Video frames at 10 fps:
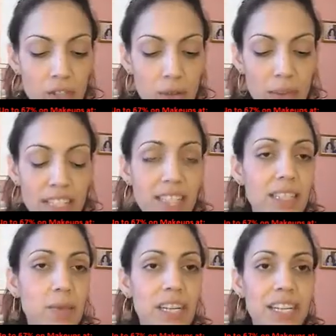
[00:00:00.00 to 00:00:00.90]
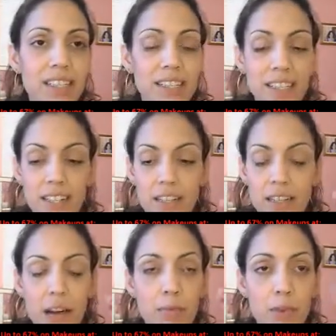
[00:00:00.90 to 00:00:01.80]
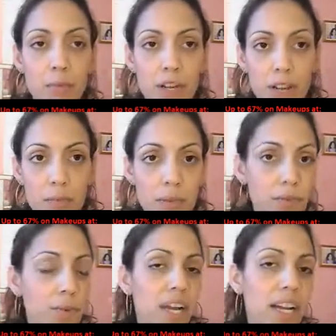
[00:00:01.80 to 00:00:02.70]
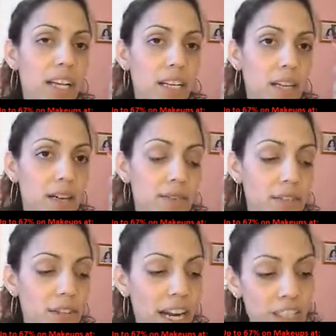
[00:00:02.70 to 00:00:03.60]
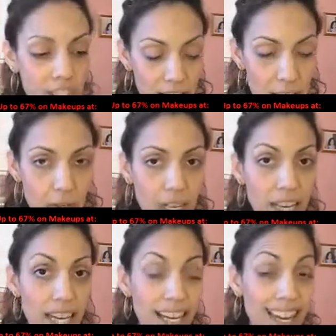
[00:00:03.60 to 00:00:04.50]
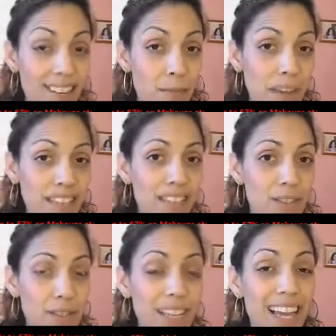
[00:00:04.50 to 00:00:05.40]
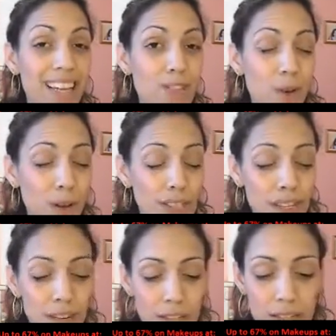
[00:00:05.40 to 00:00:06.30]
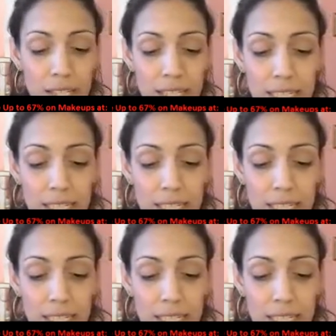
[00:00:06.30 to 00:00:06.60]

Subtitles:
So basically what it is, it's gonna, you put it on before any of your eyeshadow, and it makes it so that it lasts all day long.